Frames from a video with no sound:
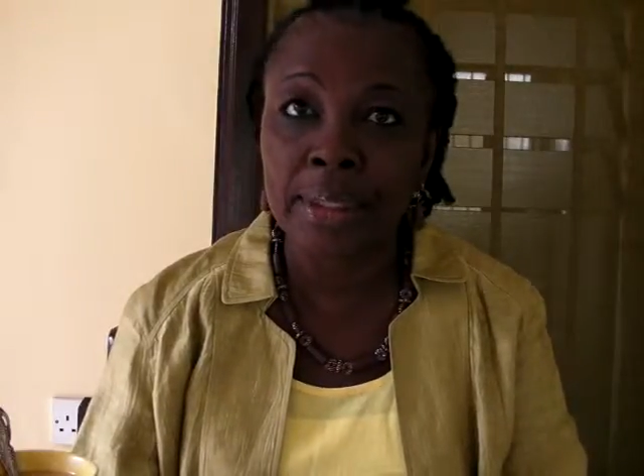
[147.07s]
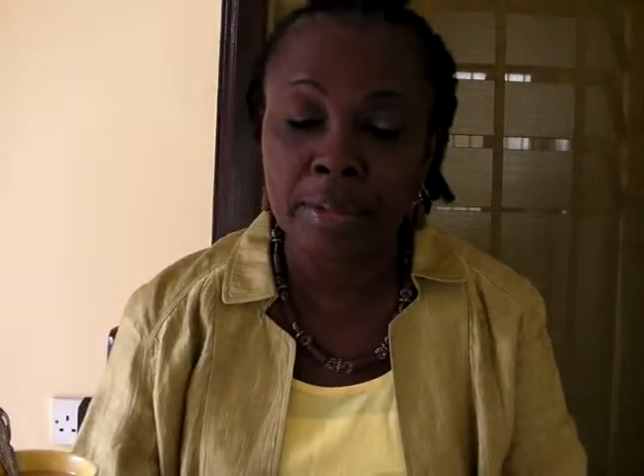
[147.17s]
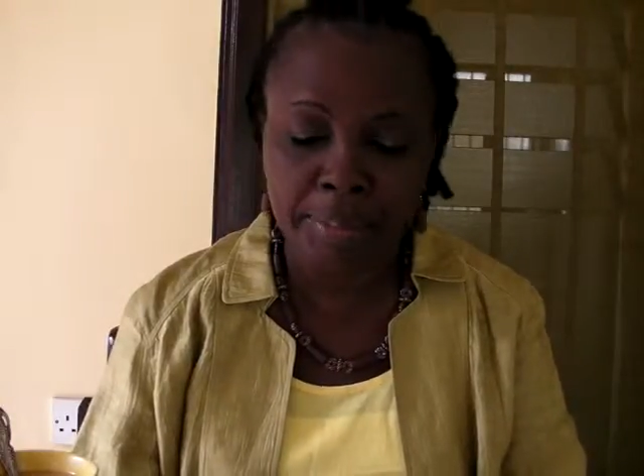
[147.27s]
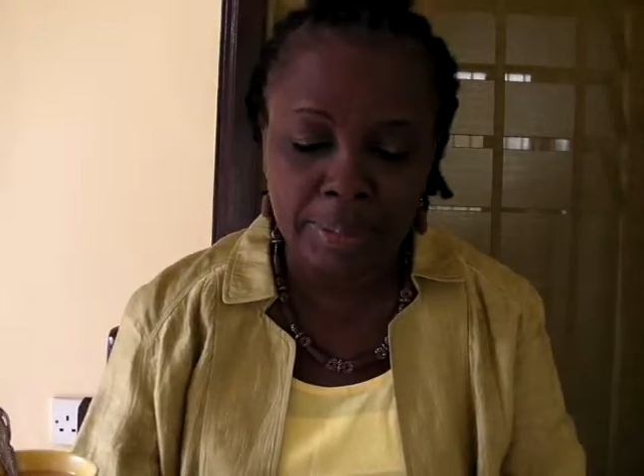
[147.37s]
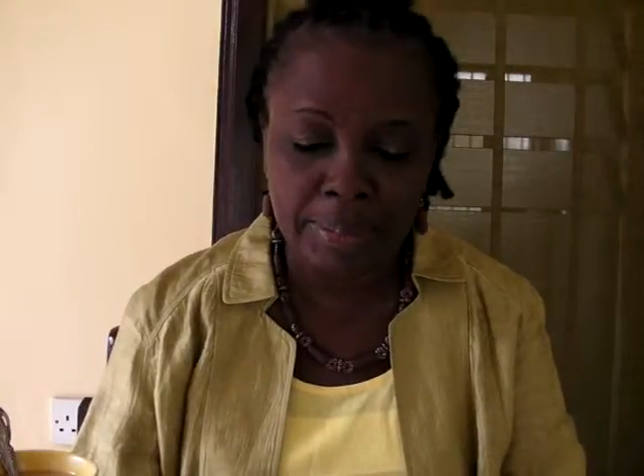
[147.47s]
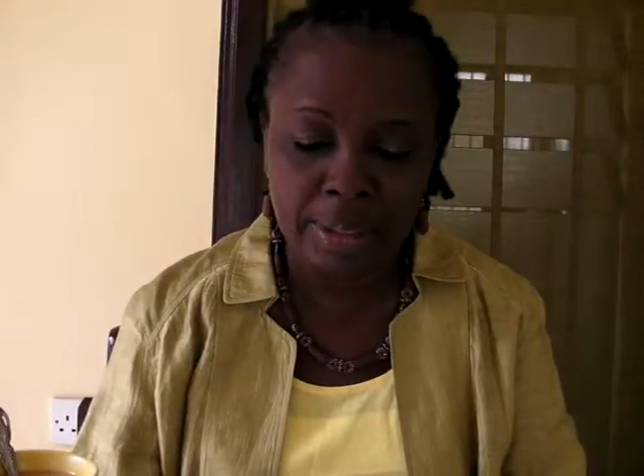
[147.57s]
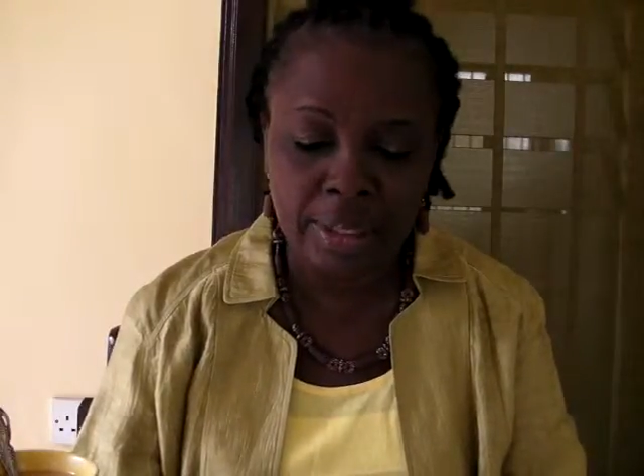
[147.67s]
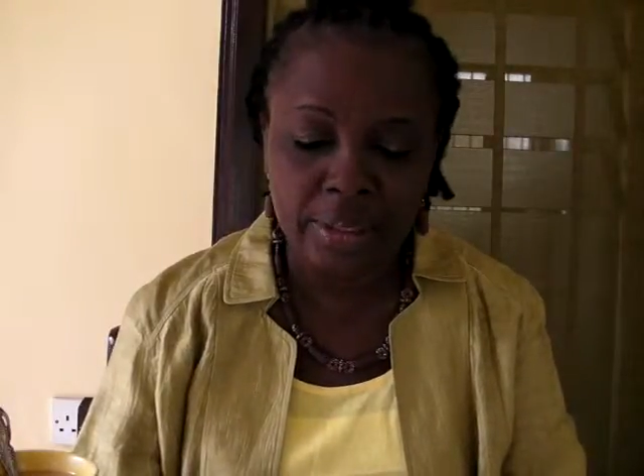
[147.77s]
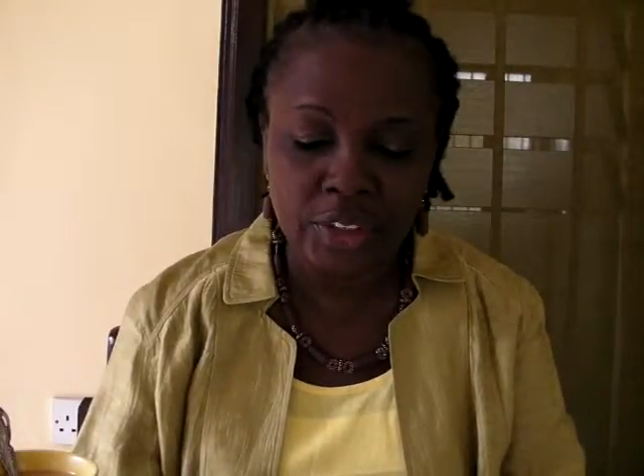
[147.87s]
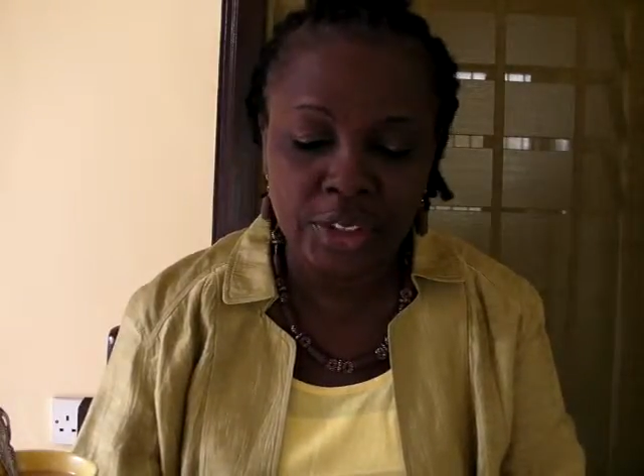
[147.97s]
in popular
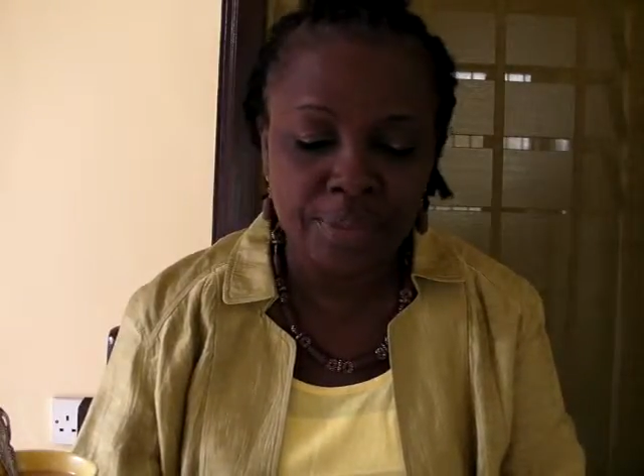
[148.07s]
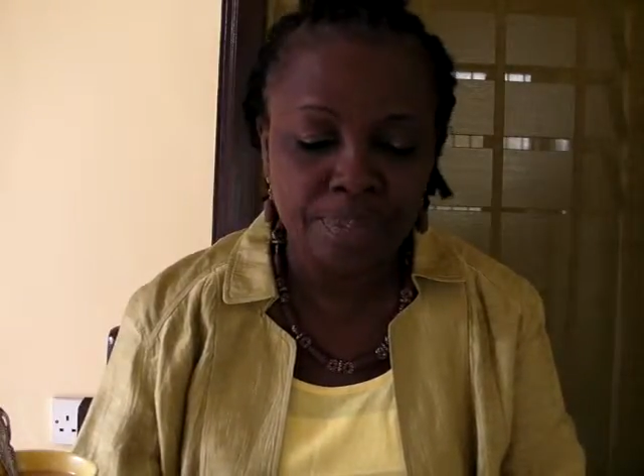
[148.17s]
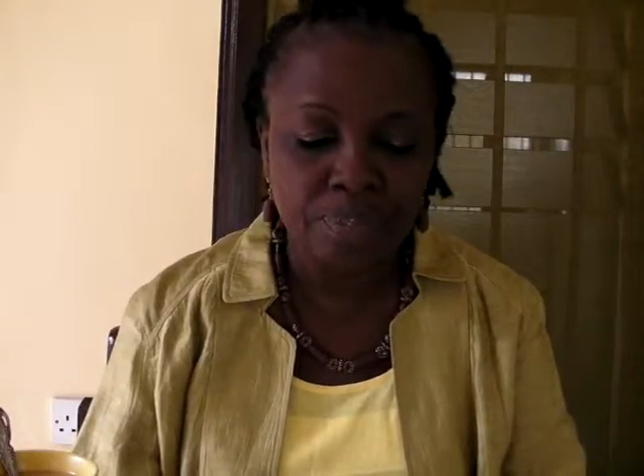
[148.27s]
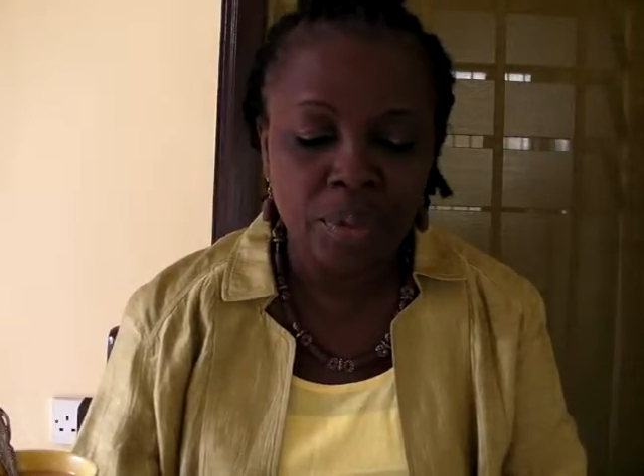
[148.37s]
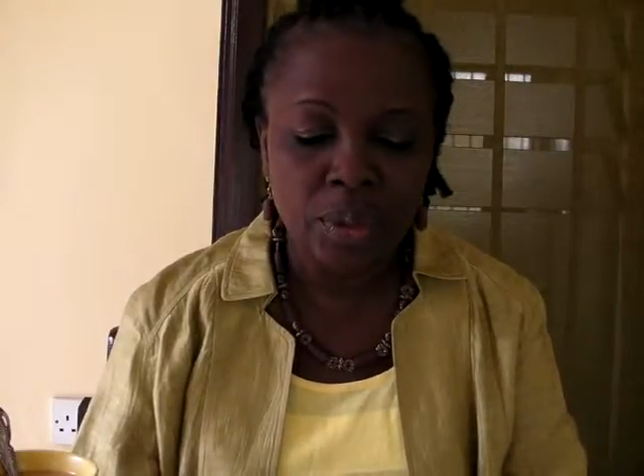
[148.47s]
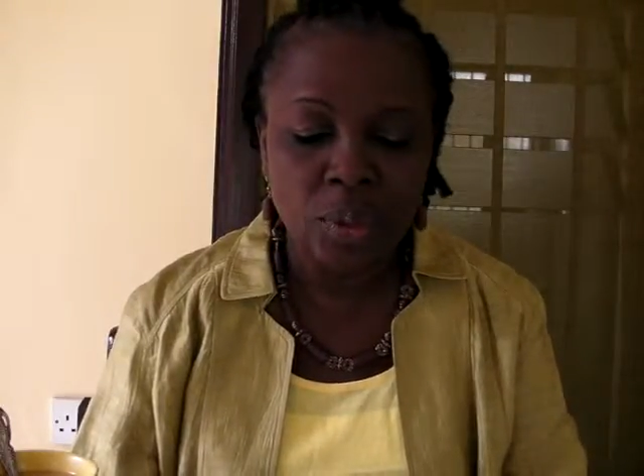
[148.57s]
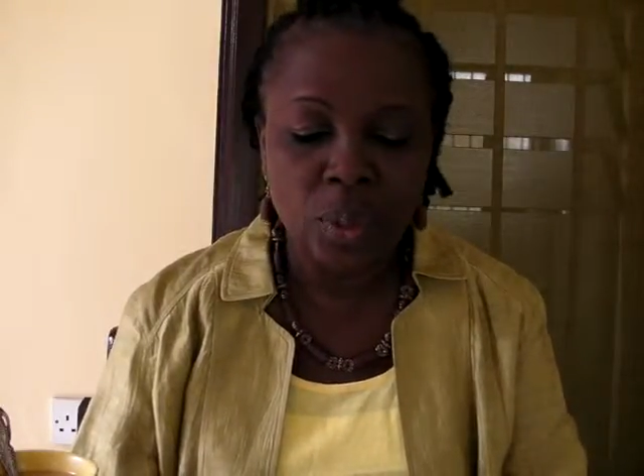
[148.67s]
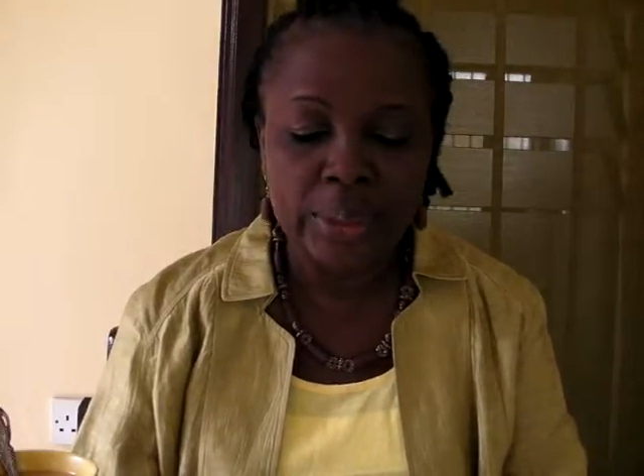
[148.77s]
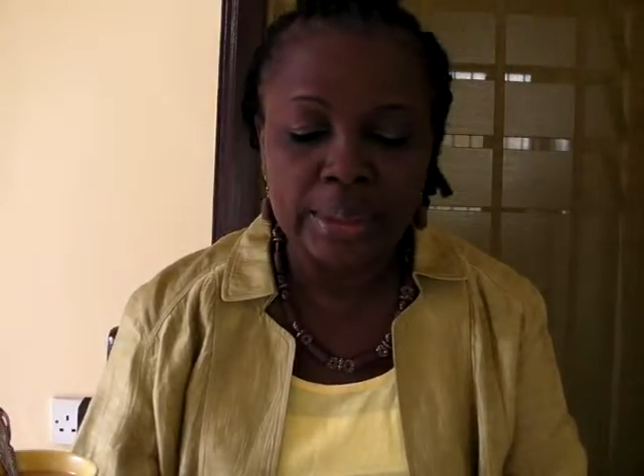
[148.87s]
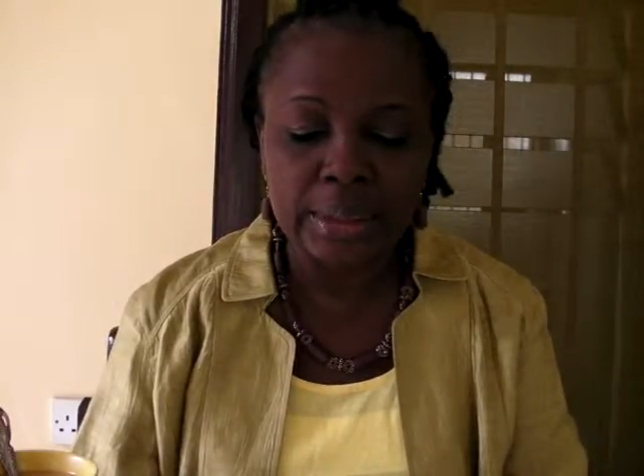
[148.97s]
culture,
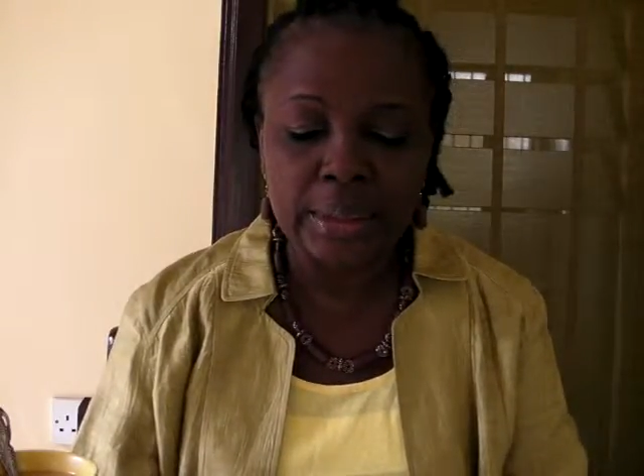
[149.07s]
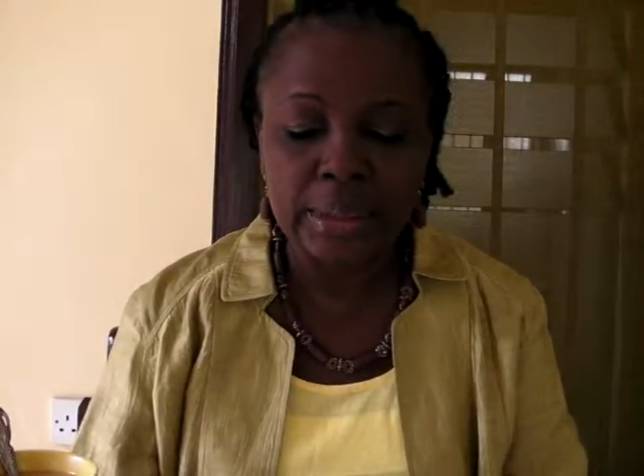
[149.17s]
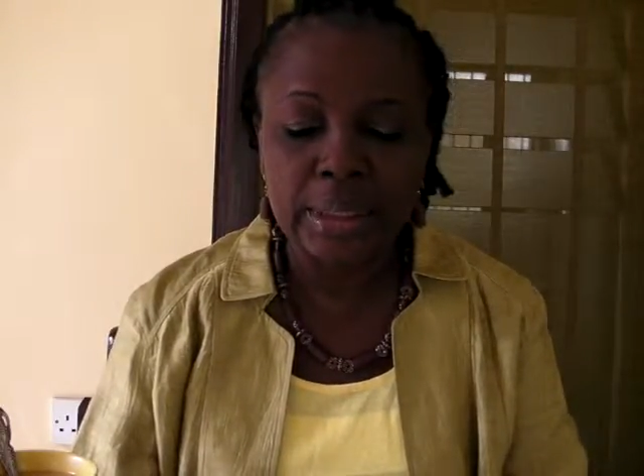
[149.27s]
which